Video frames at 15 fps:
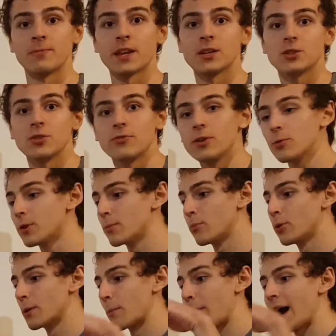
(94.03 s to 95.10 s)
So if you were to put
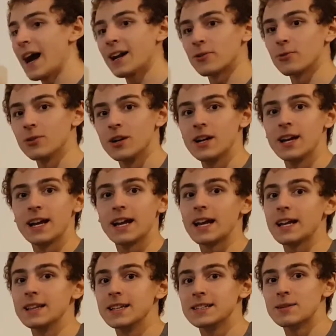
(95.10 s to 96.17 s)
a paddle
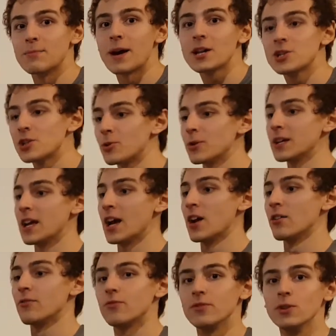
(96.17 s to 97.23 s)
in this imaginary
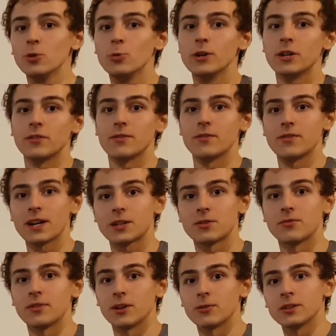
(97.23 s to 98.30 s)
fluid of the vector
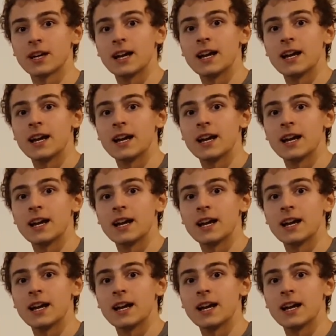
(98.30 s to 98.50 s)
field,